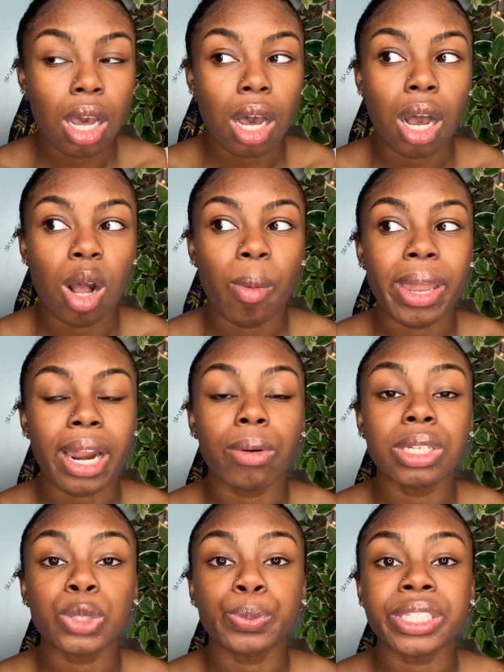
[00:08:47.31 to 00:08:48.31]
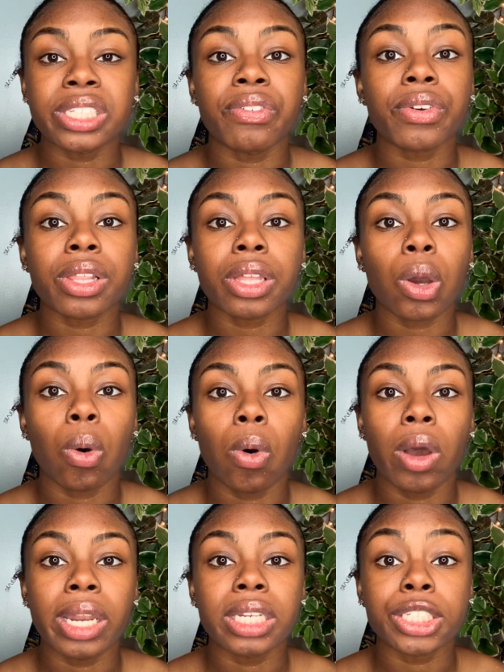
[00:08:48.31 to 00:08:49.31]
Um, and I was specifically
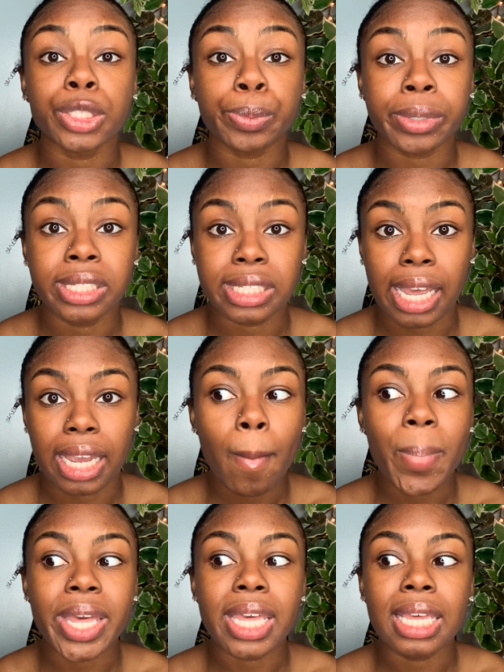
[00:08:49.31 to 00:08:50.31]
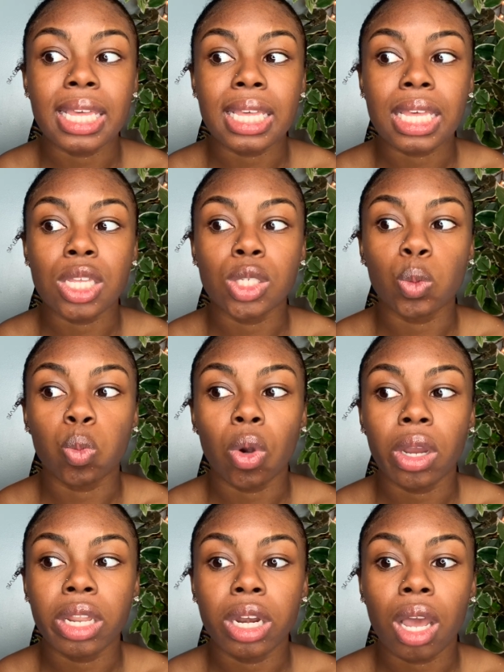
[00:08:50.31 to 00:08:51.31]
on Sprintec, but it is
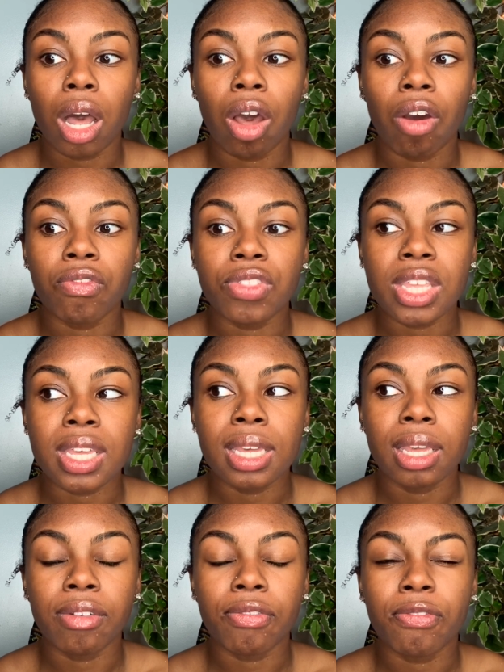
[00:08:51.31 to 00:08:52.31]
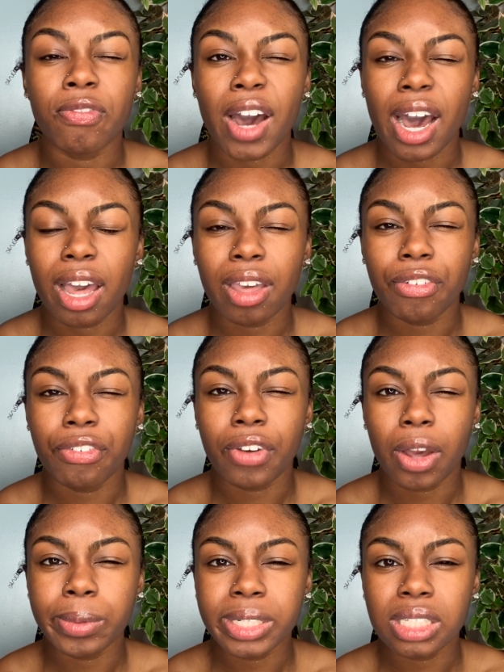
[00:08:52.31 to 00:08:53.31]
one of the five,
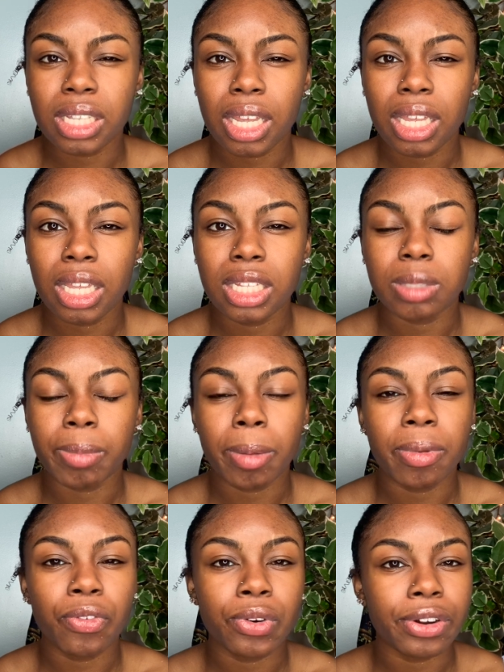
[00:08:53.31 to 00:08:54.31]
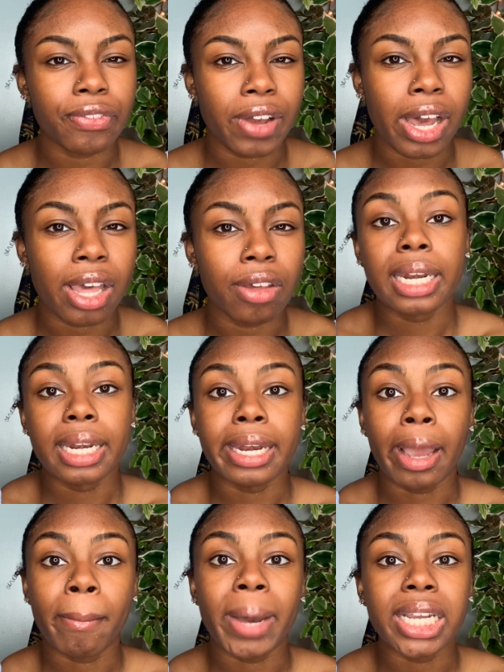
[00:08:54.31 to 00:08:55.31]
I want to say. It's maybe four or five.
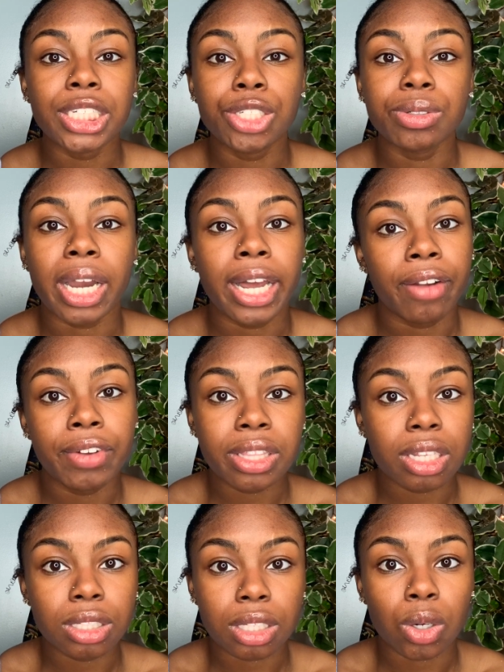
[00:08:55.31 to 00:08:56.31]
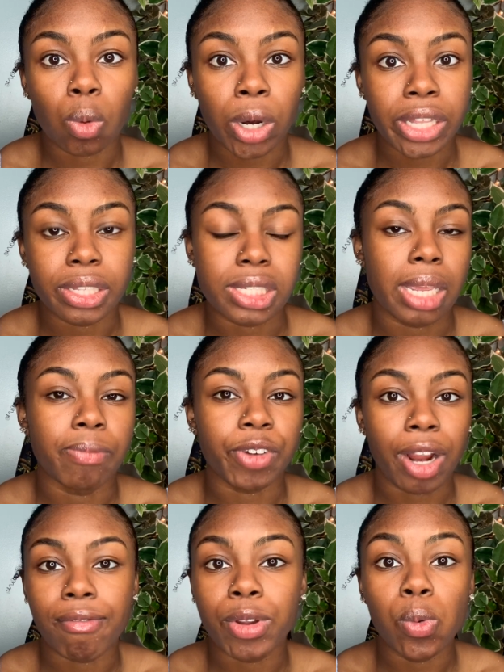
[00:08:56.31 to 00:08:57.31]
Now, mind you, not everything is going to work the same for
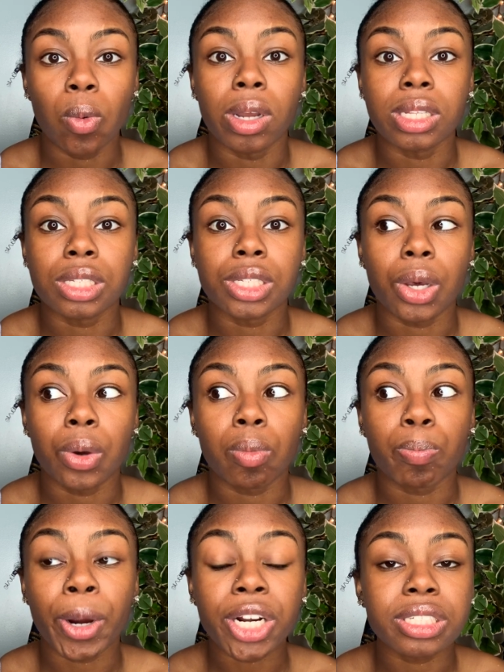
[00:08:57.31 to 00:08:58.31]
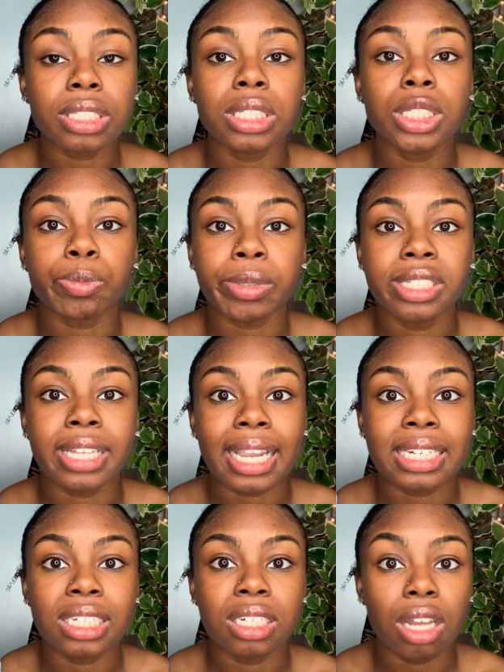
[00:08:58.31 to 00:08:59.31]
everyone. So personally,
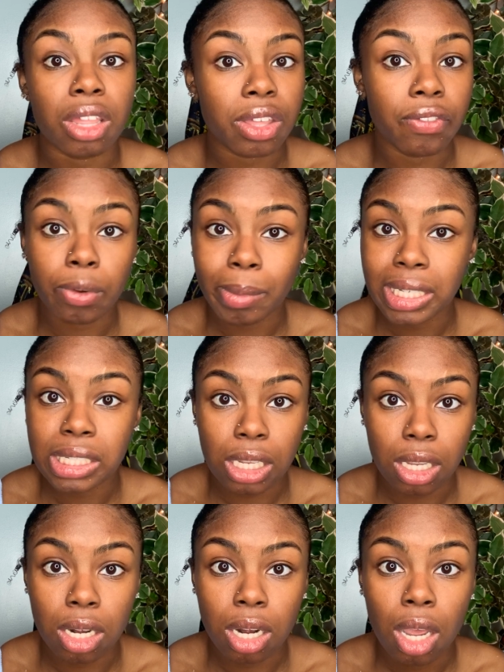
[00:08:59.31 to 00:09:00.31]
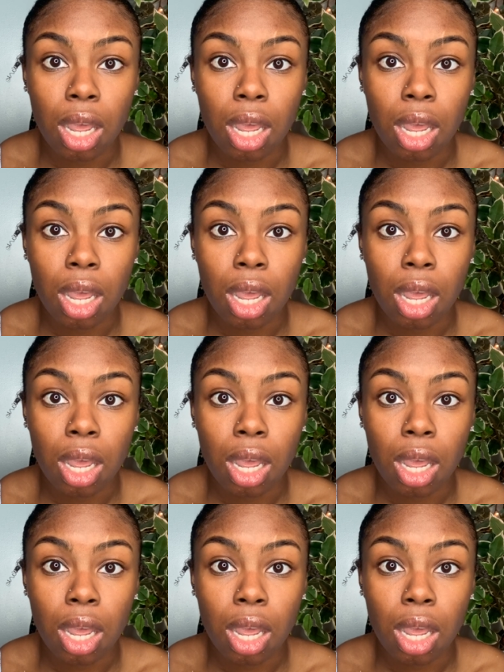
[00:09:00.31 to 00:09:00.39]
Sprintec did nothing for my skin.